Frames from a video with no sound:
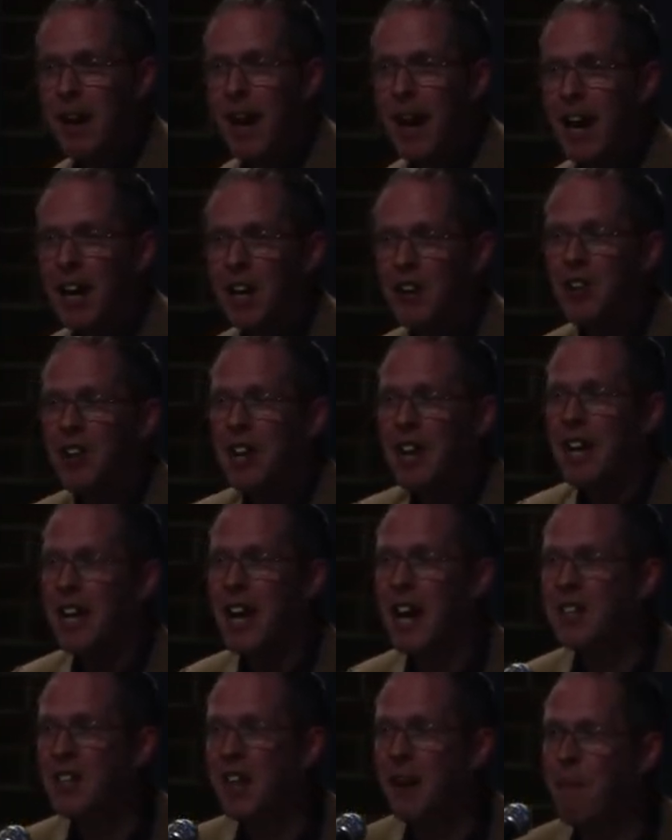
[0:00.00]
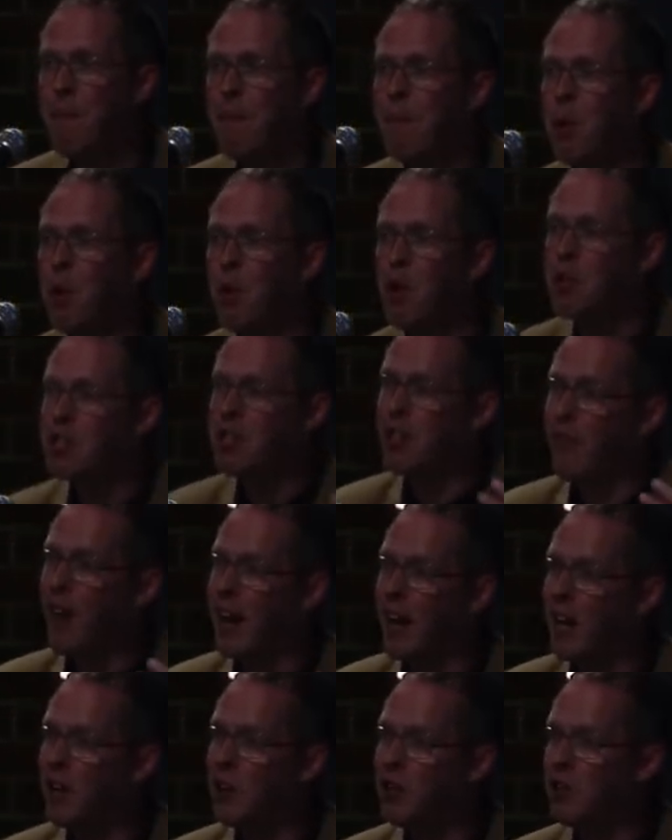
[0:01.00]
and getting more
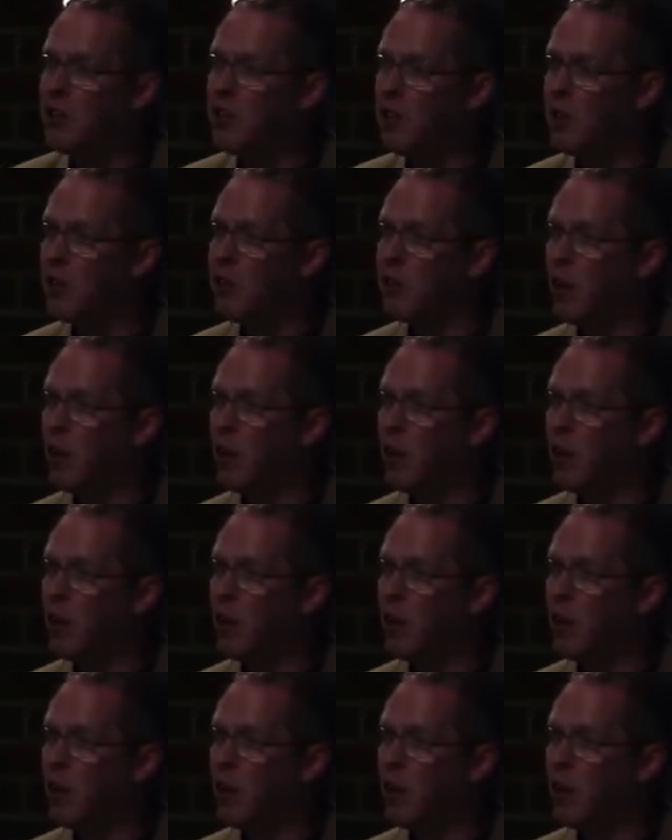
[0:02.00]
surveillance